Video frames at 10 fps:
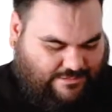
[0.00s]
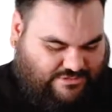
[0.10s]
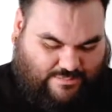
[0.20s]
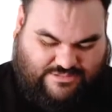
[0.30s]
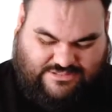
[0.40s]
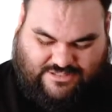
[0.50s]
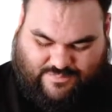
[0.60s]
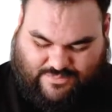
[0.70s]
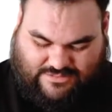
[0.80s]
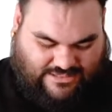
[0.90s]
So I'm just gonna
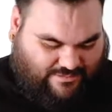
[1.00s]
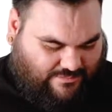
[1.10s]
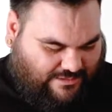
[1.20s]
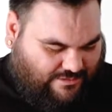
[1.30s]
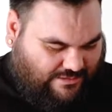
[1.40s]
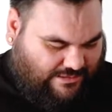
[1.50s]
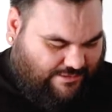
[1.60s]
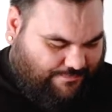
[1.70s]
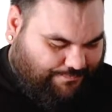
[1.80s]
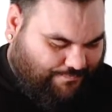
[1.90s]
put that right on
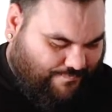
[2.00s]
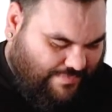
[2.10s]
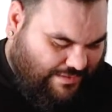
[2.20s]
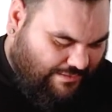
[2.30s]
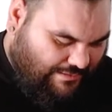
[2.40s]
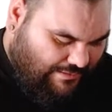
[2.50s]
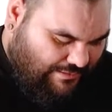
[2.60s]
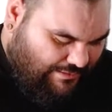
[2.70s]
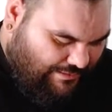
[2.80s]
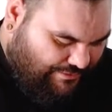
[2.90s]
there.
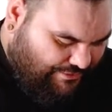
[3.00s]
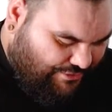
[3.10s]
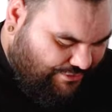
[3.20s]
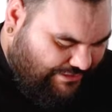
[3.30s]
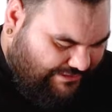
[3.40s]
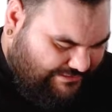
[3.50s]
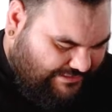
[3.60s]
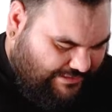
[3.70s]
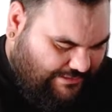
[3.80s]
The goodies.